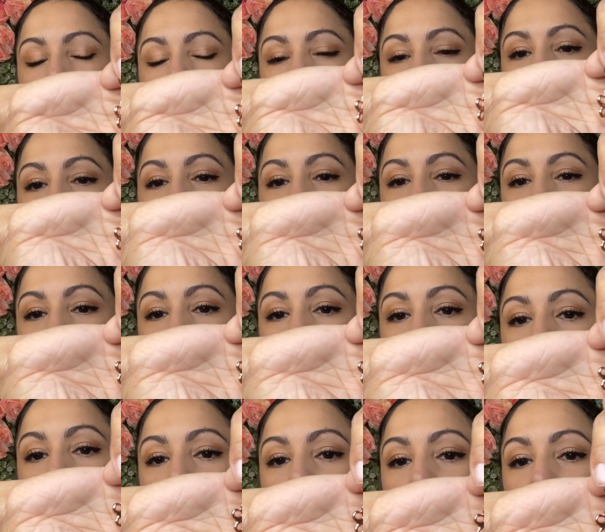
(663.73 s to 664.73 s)
So that's a
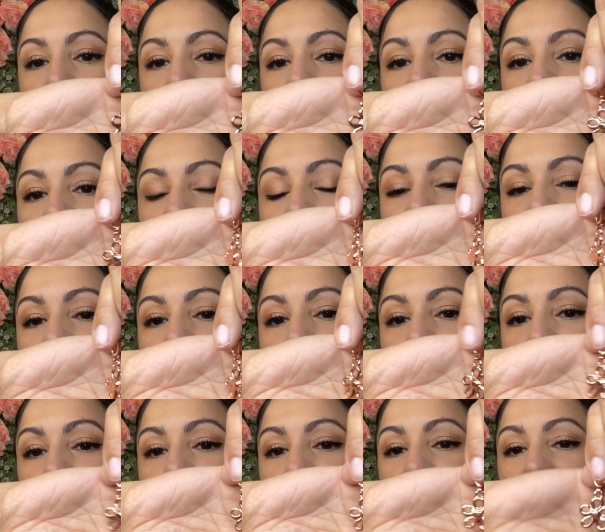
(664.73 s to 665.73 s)
really
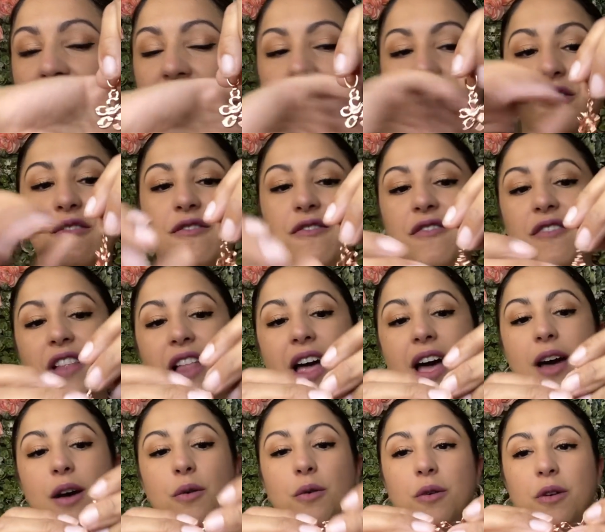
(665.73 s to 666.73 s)
fun
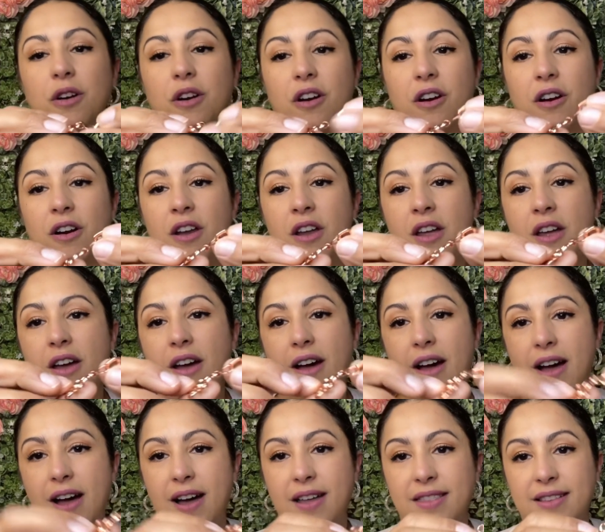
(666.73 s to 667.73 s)
flower
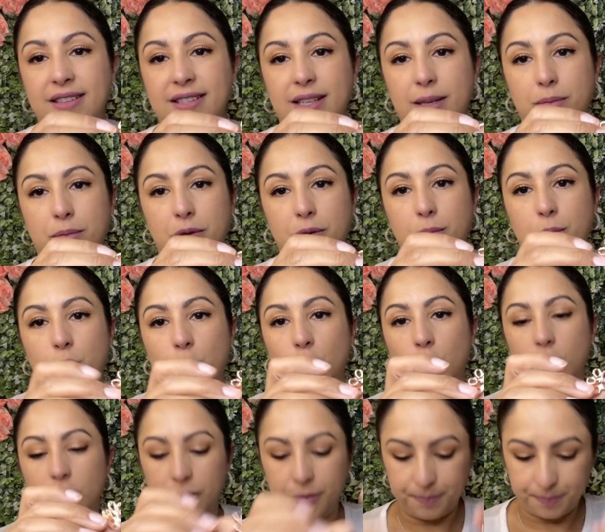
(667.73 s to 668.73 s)
on the zipper
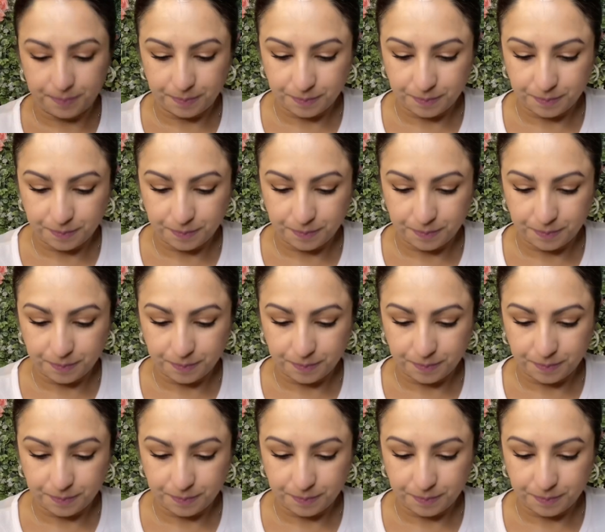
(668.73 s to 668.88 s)
pool.